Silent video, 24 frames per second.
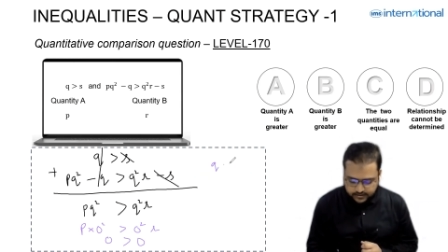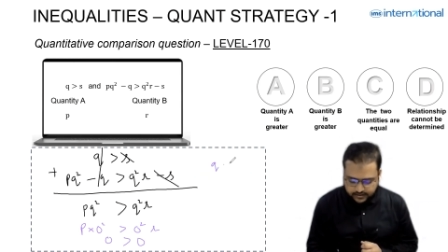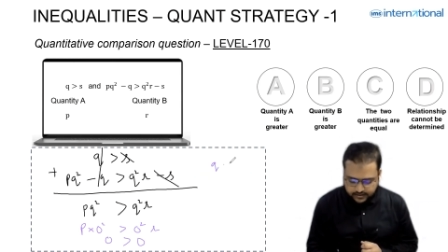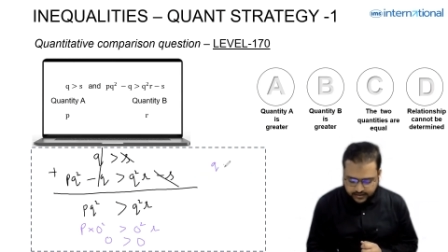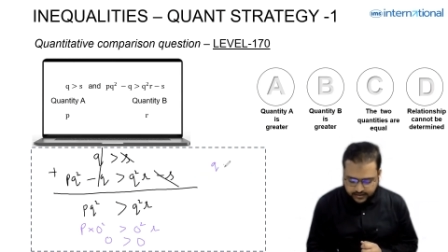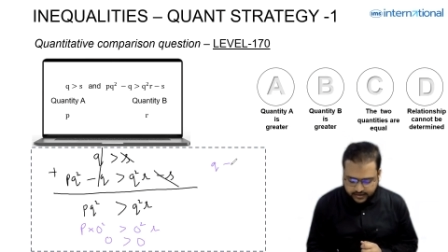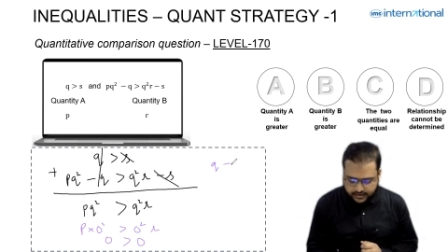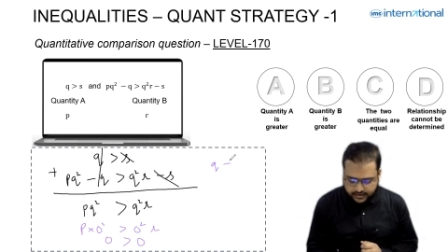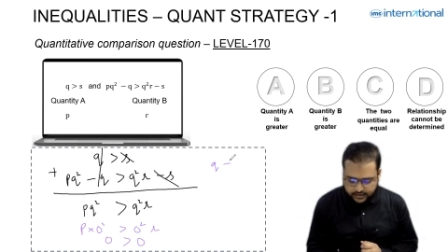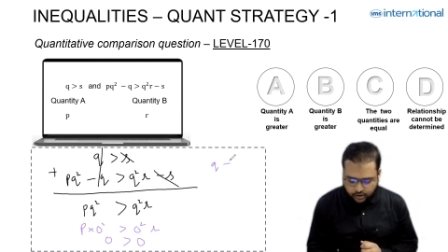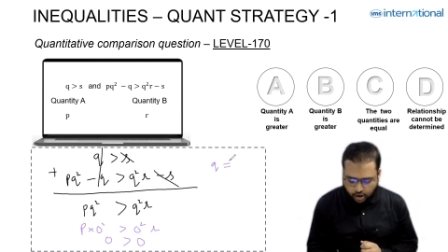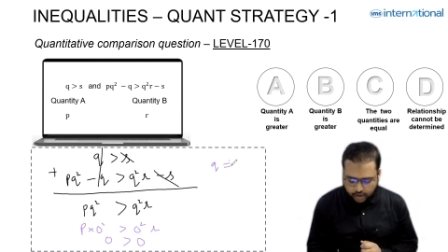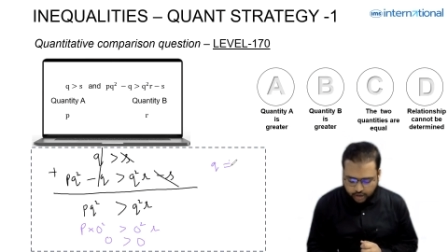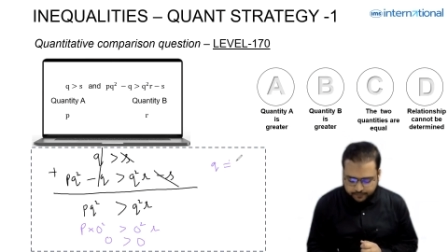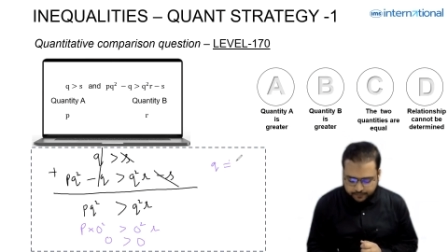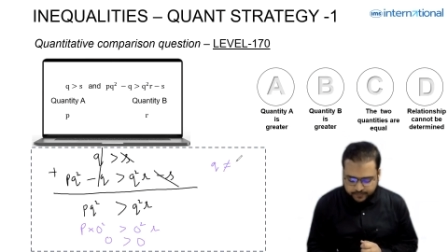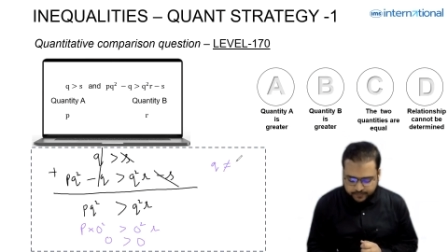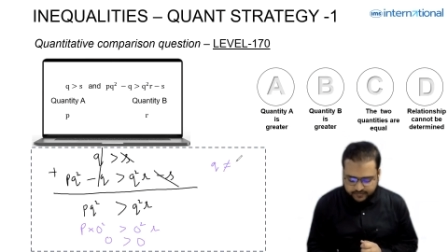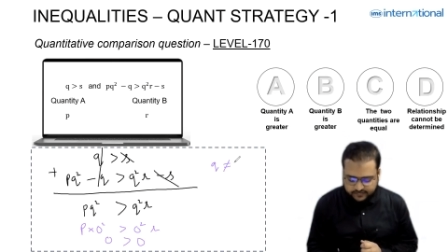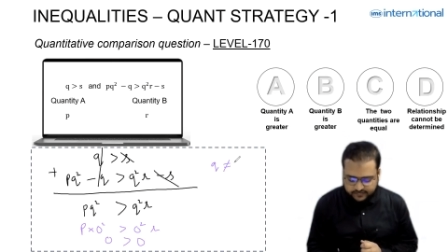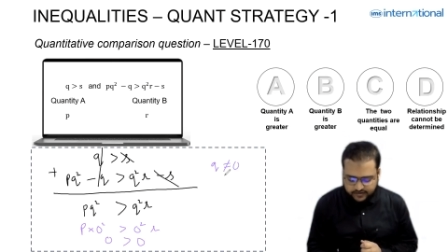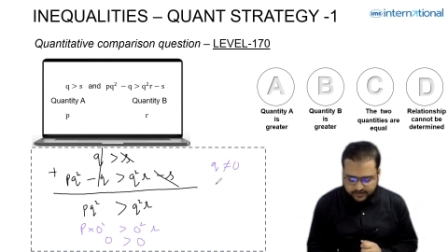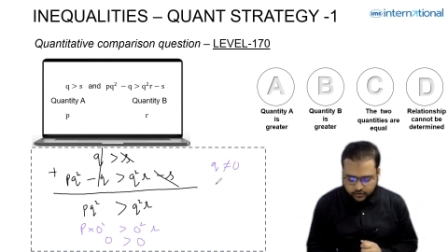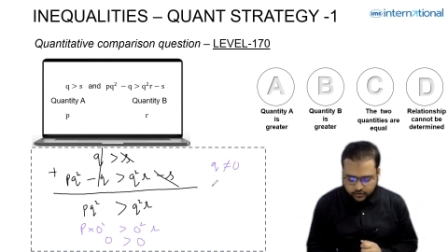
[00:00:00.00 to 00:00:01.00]
cannot
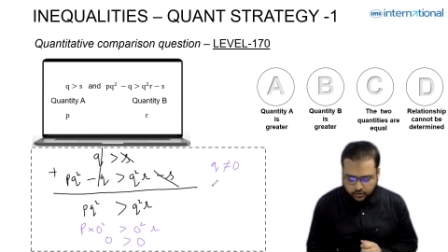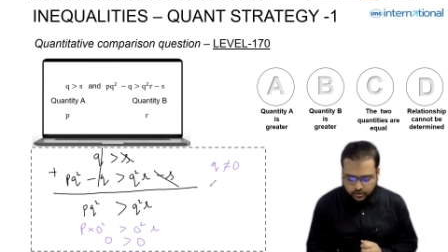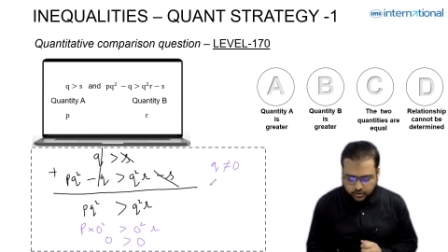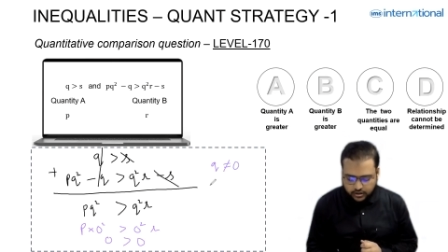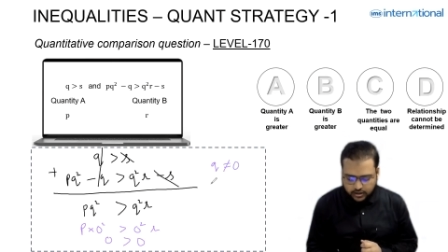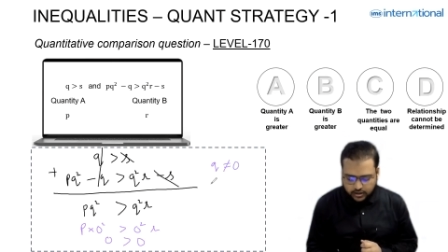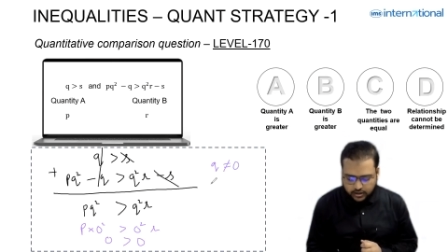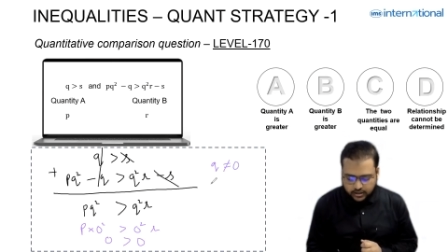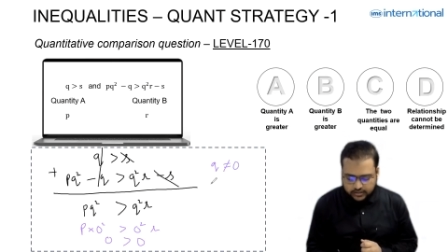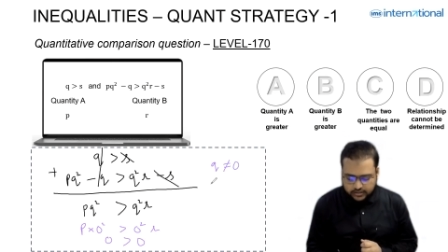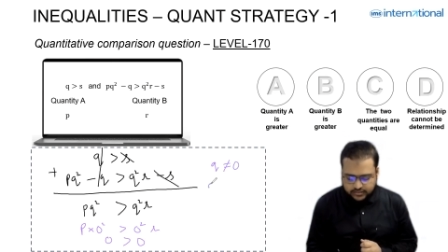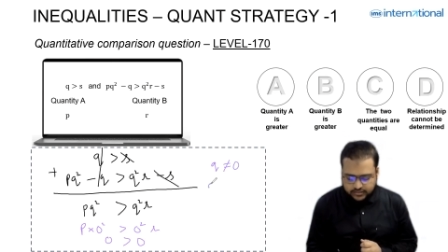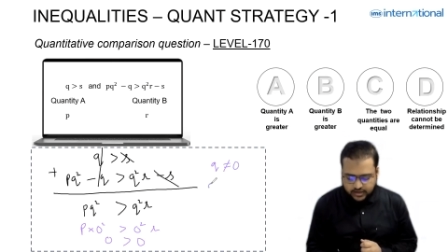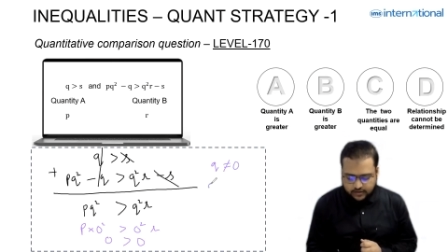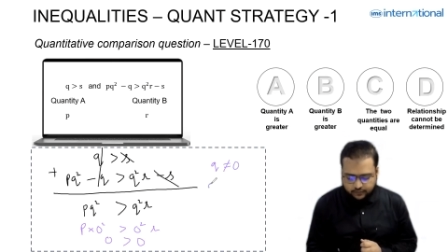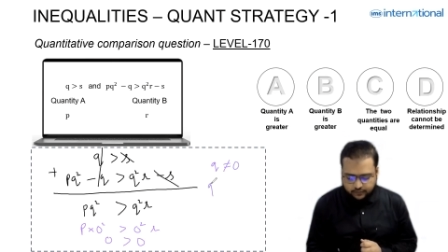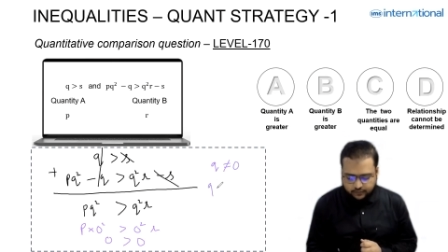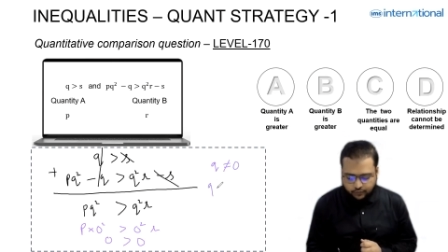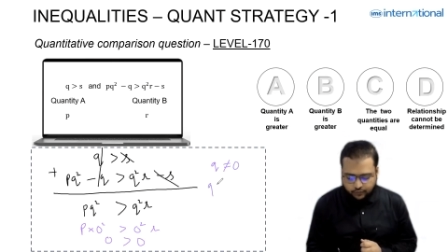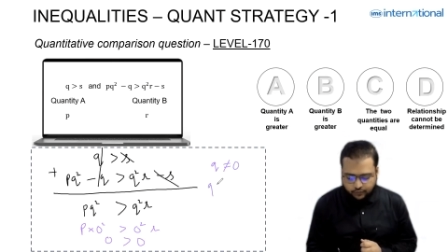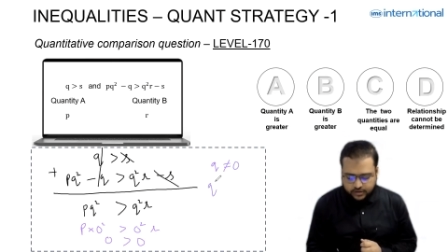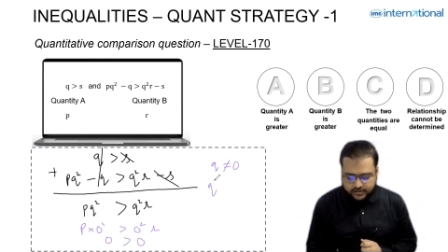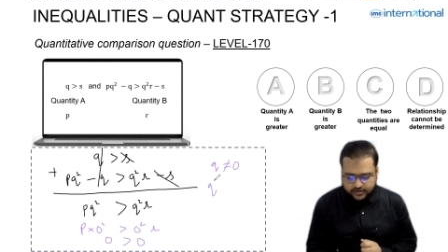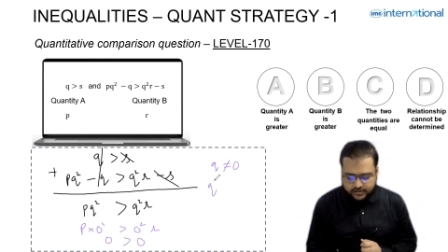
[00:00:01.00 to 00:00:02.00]
be 0, then
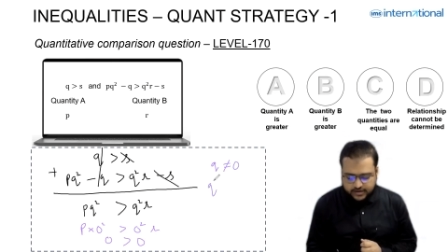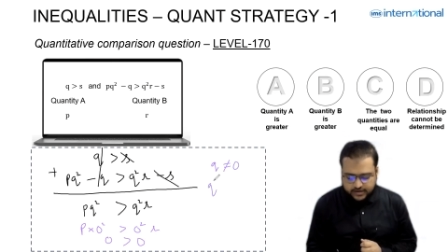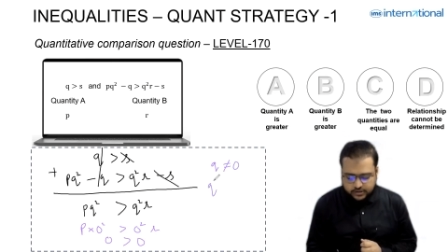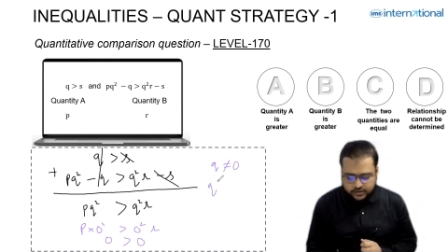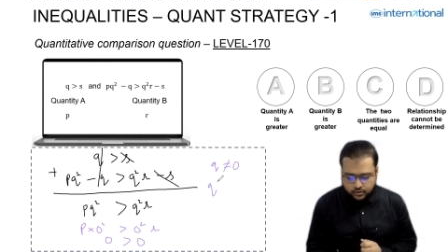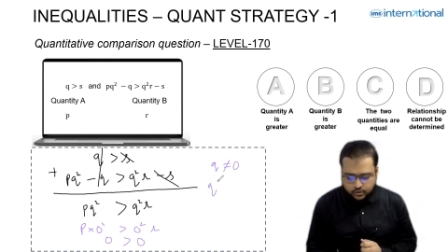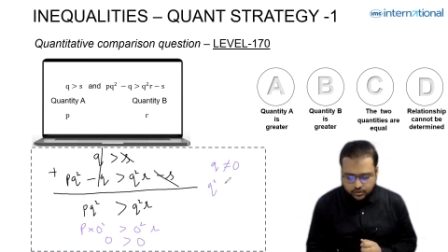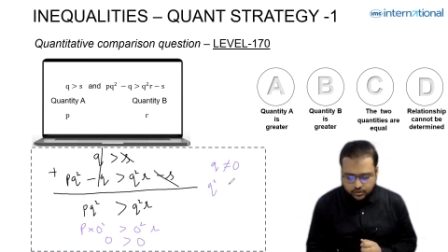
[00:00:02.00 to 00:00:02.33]
what can you